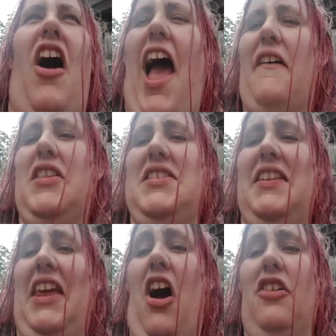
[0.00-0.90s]
But then
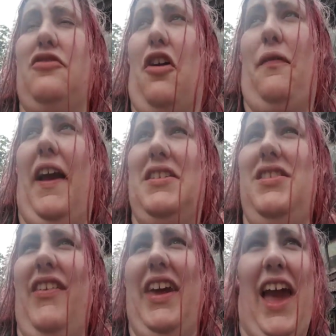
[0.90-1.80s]
I haven't seen the
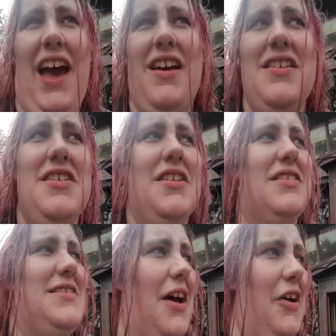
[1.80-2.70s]
after effects of it
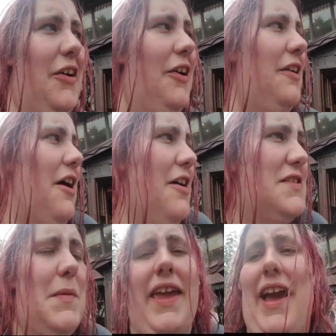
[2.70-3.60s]
yet,
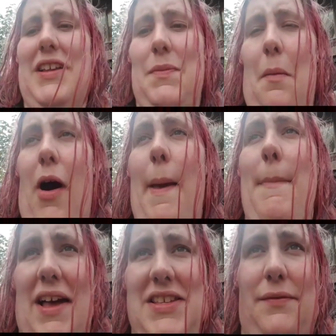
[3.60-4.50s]
so who knows, my
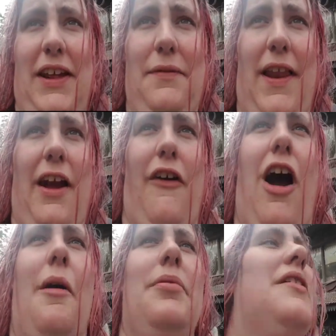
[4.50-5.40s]
eczema might
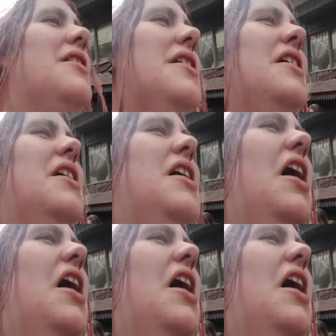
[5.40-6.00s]
massively flare up.